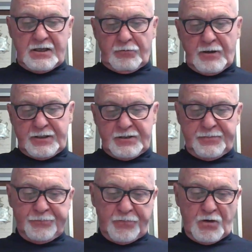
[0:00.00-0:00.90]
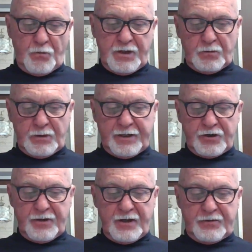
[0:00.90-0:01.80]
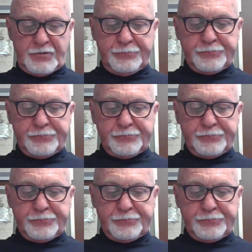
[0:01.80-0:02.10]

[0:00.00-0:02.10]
right, we don't like her either.